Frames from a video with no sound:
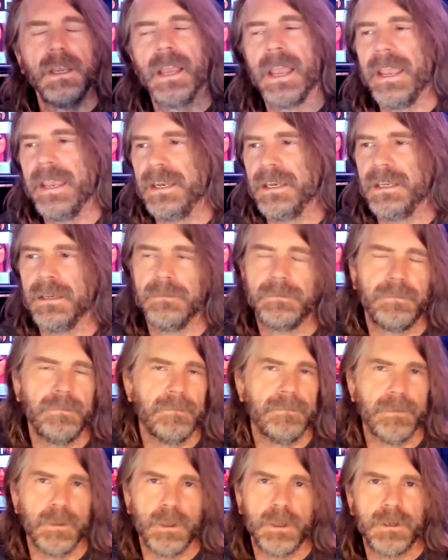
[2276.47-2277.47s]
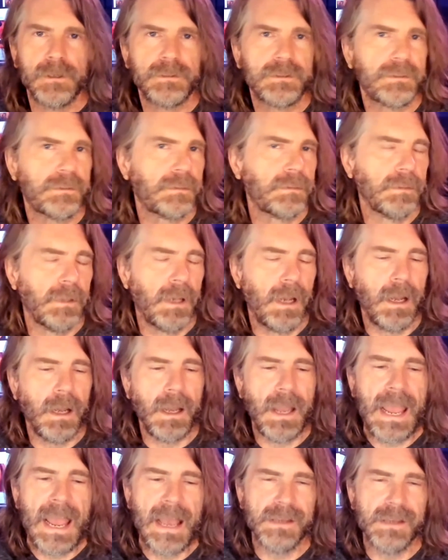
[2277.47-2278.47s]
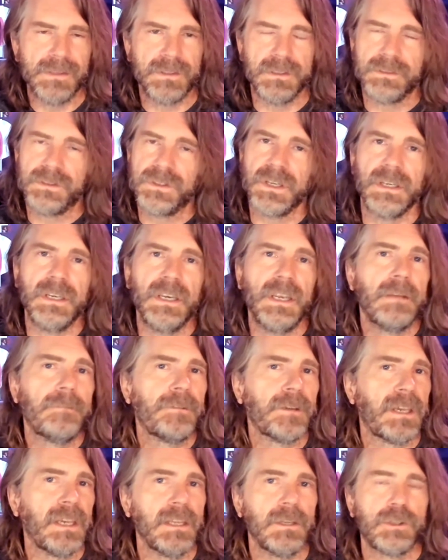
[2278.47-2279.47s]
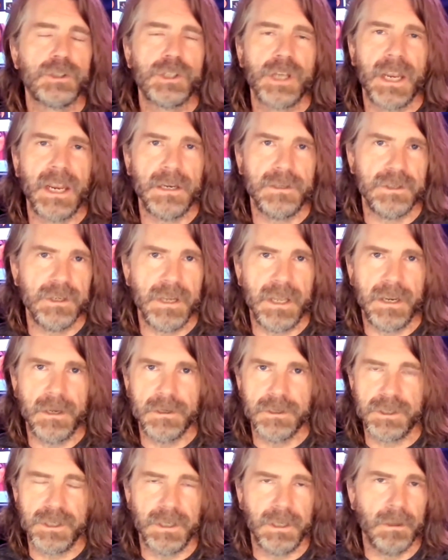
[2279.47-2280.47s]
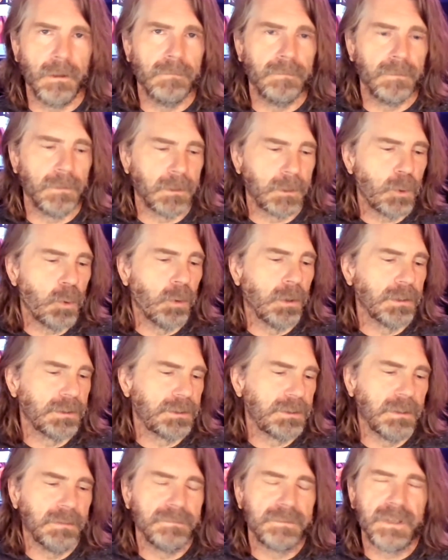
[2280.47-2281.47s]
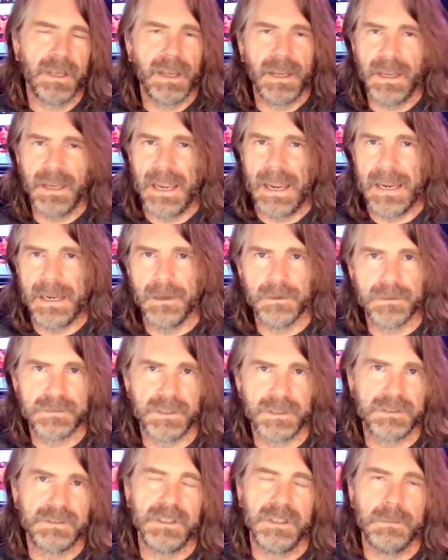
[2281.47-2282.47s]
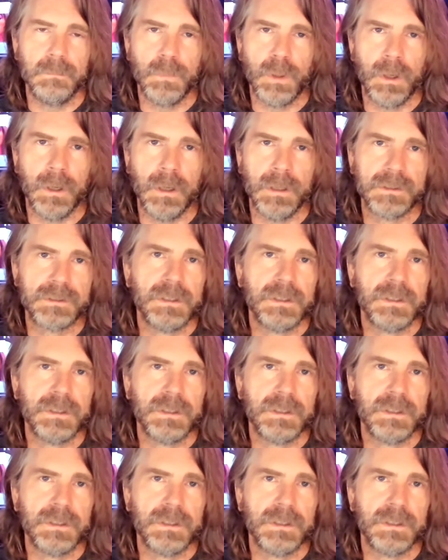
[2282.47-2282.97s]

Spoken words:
And if the verse has a significant change in energy over the course of, say, 8 or 16 bars,